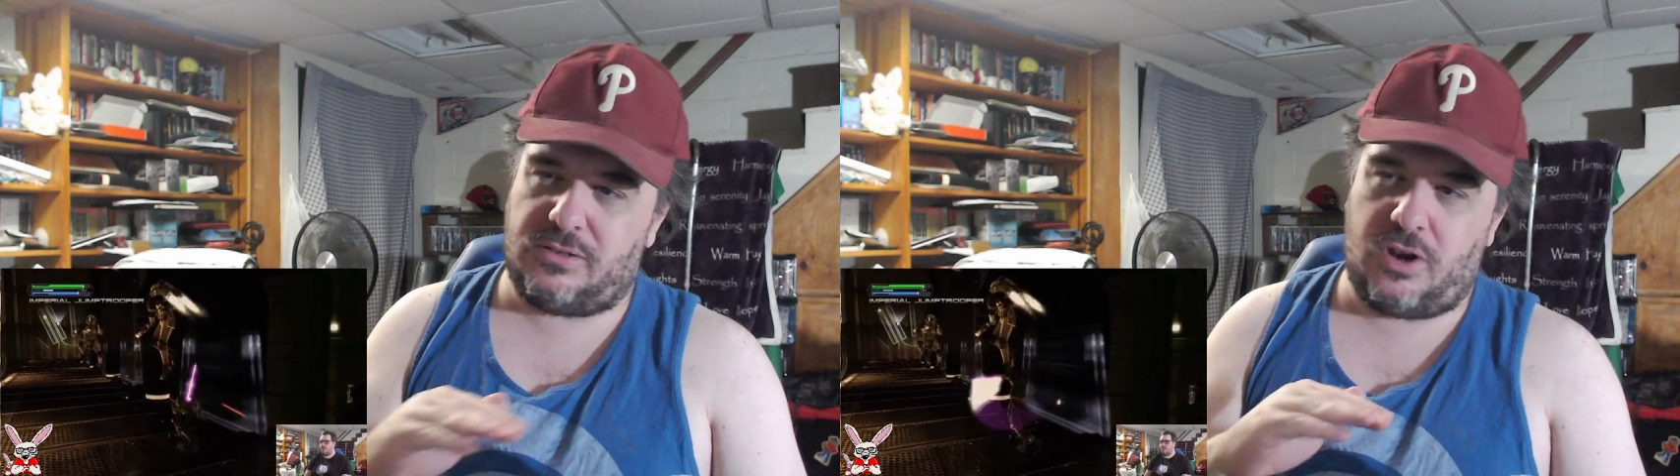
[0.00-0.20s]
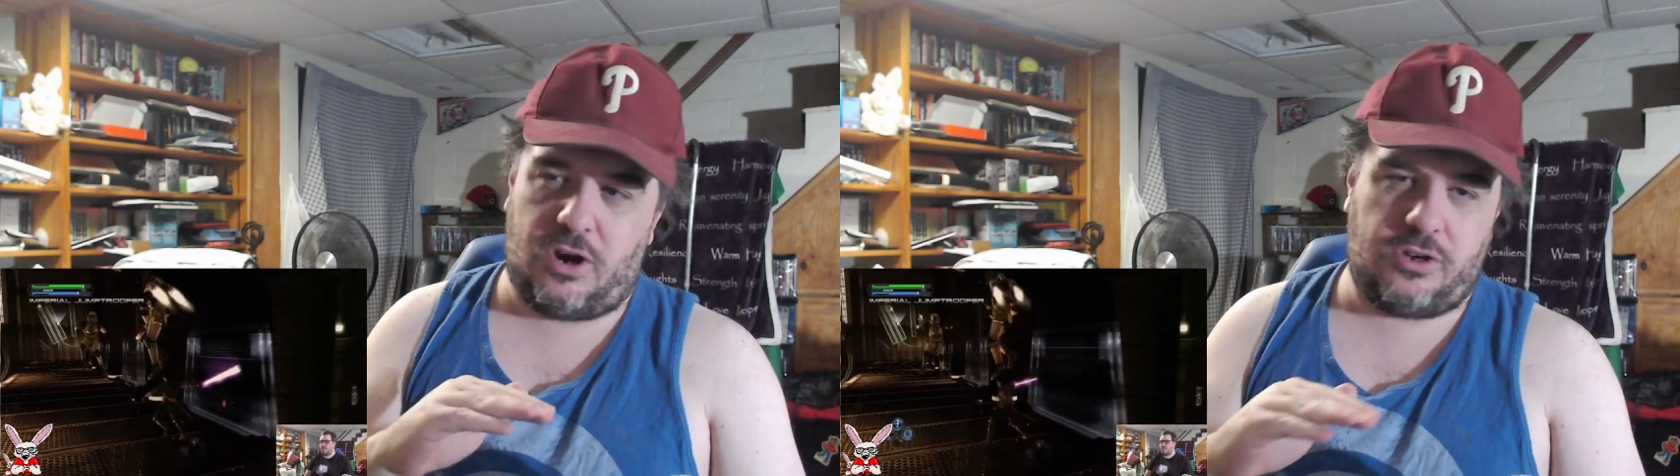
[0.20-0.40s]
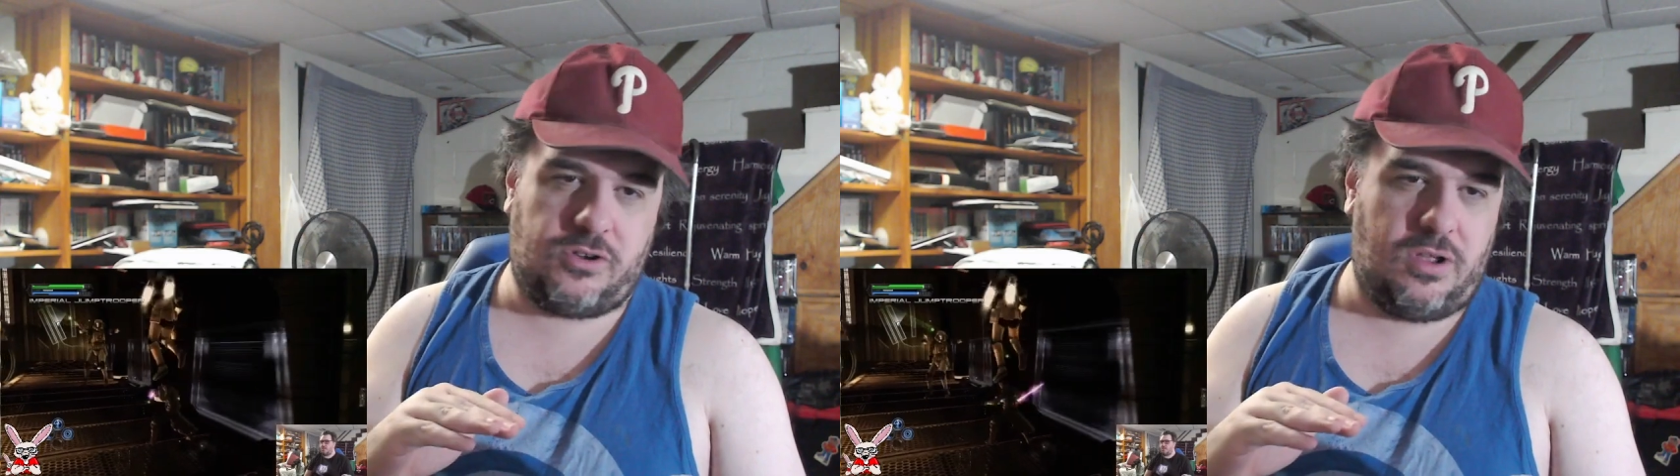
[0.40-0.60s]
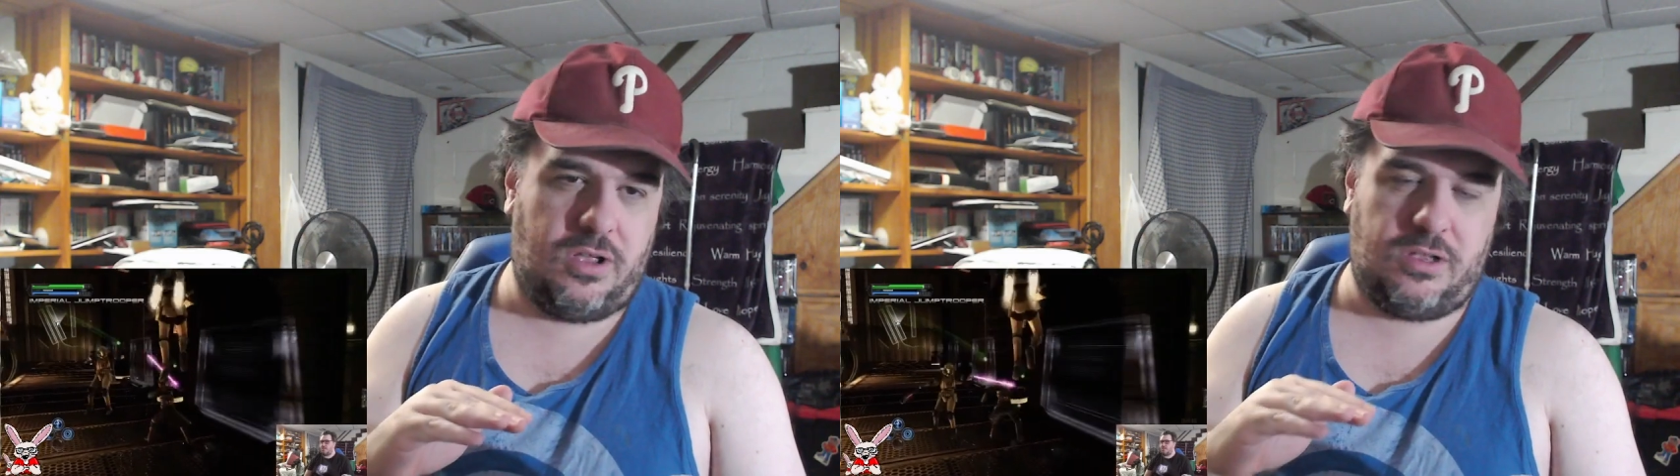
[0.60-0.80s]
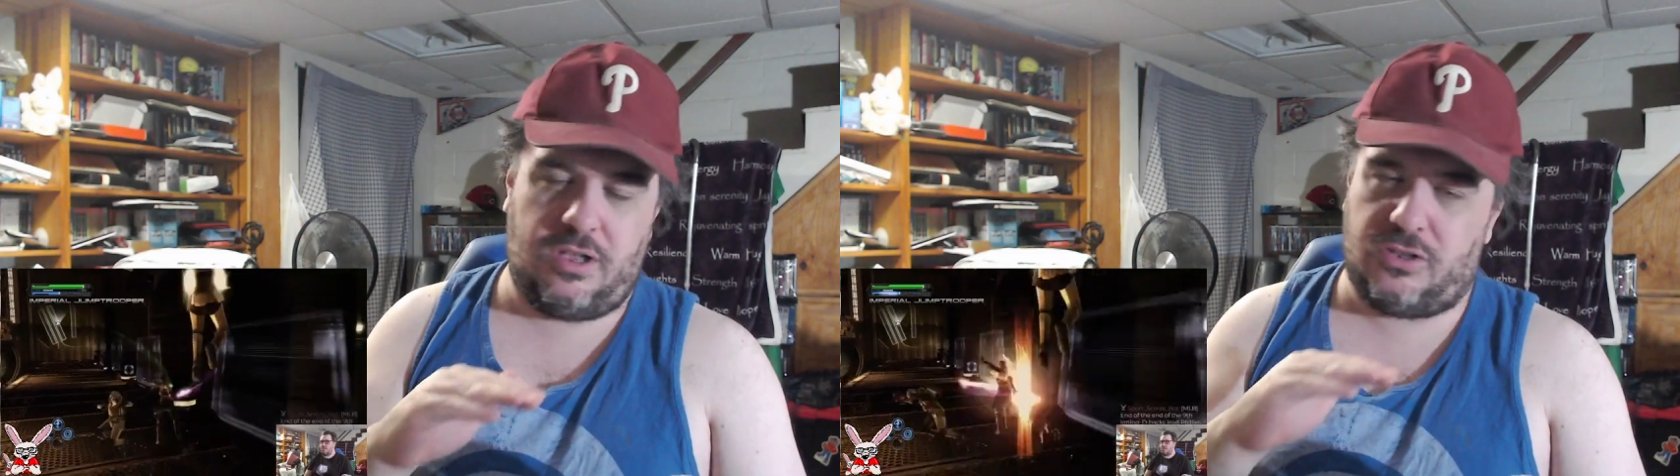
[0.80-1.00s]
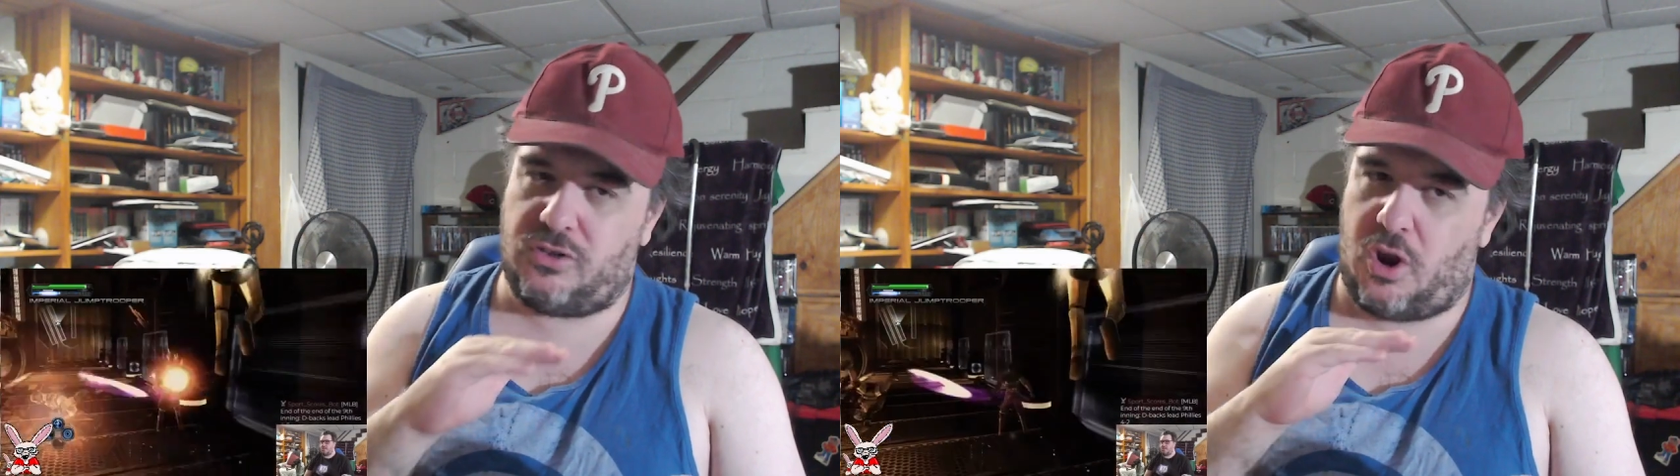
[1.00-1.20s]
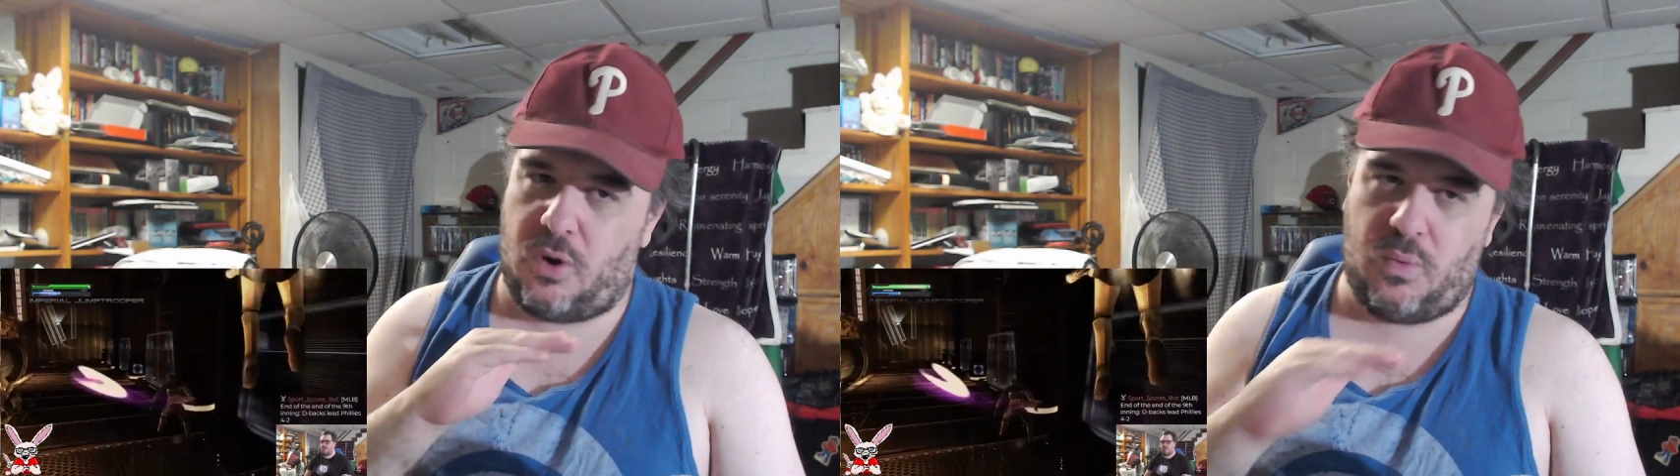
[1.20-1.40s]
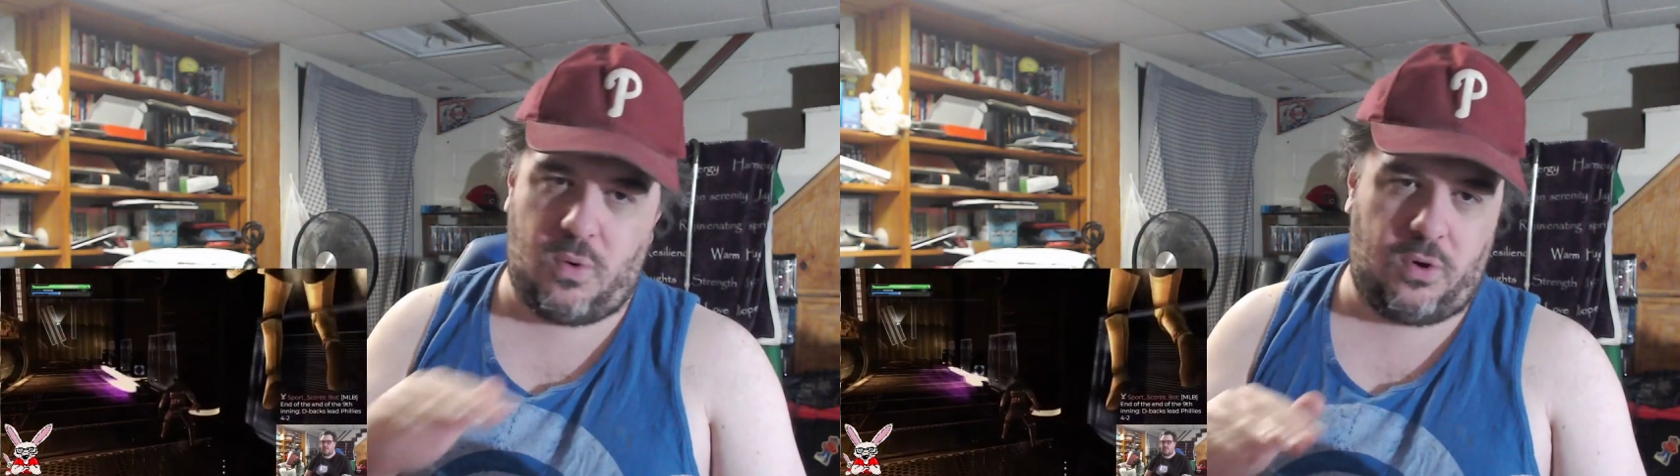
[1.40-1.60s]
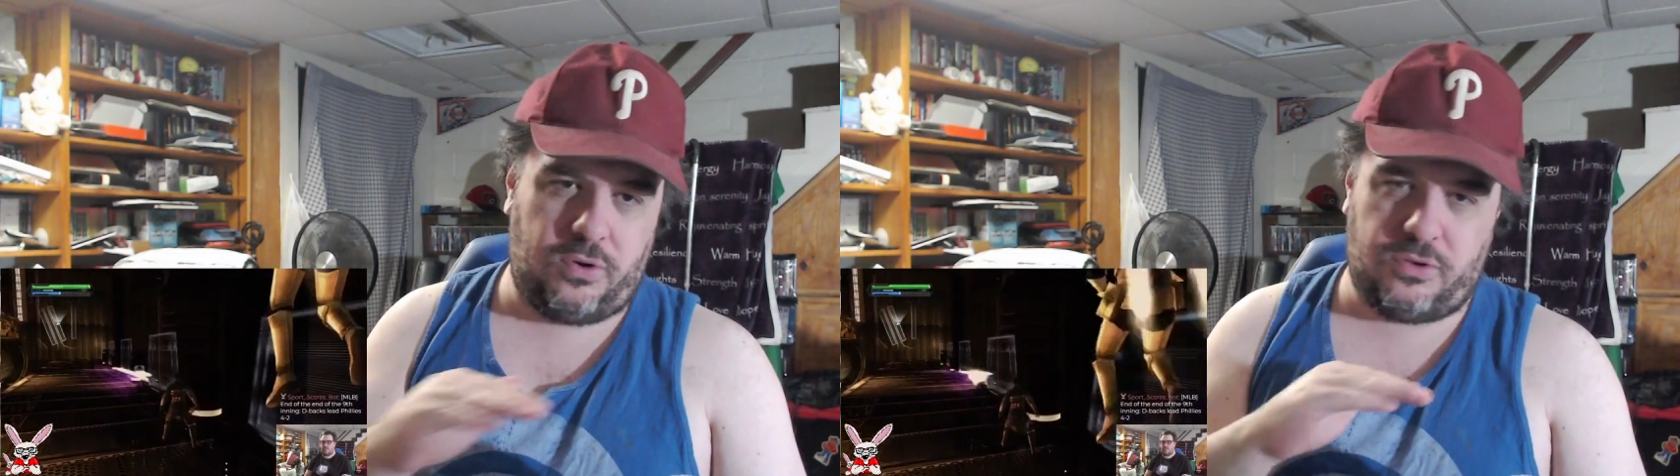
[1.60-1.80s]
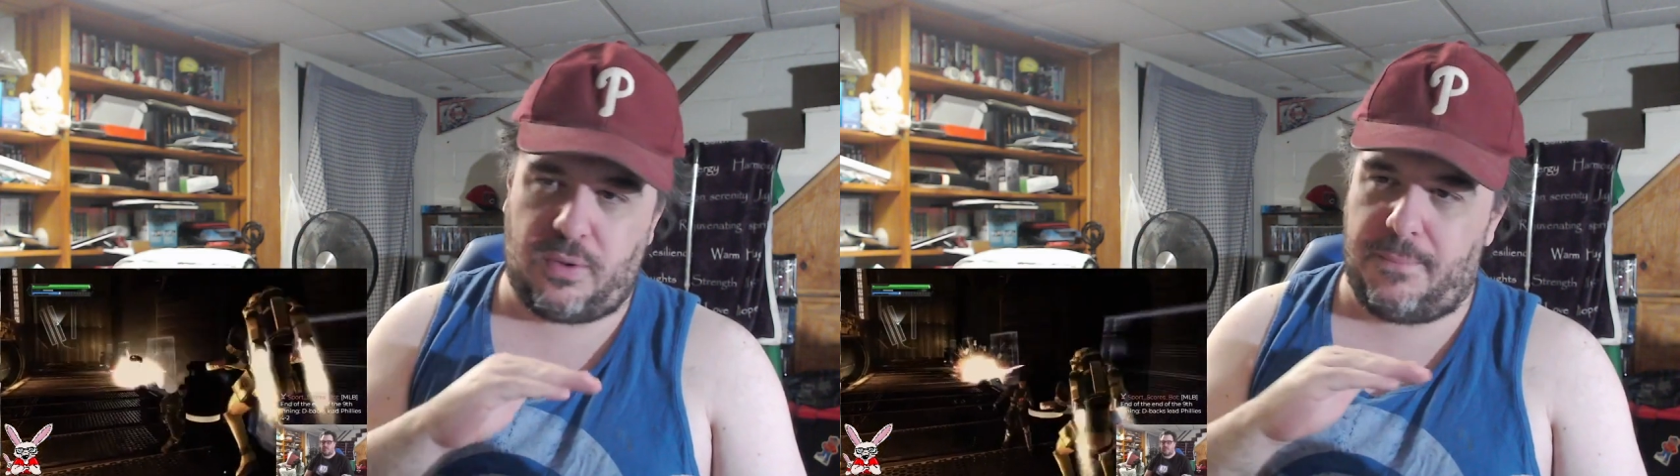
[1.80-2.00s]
Star Wars